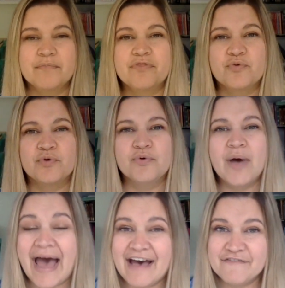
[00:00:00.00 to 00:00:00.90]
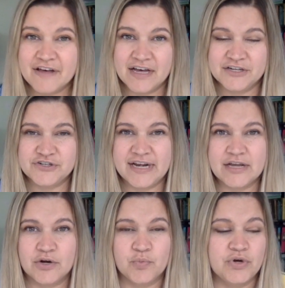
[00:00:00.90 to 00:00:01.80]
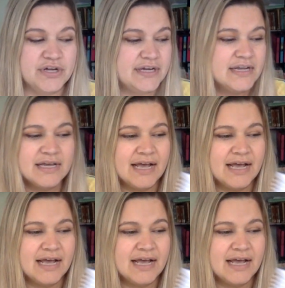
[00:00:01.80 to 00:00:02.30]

through Half a 100 Acre Wood.